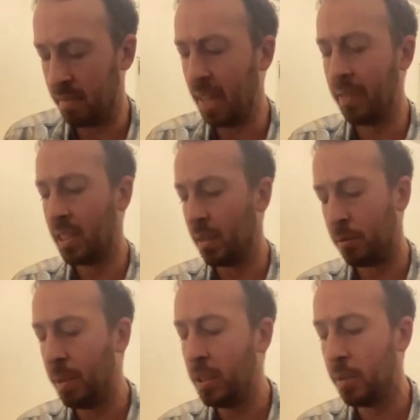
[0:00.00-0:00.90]
giving some
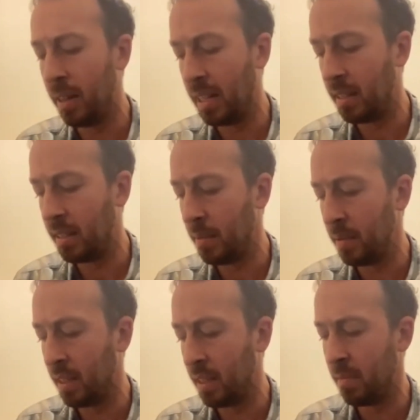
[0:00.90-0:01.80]
speech about
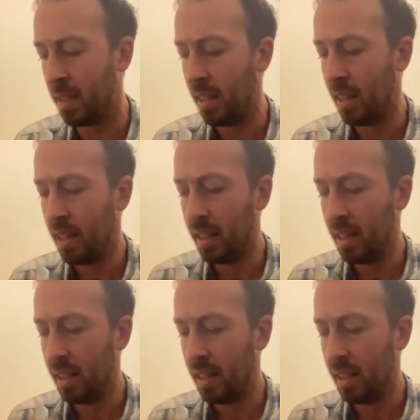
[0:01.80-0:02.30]
anti-Semitism, that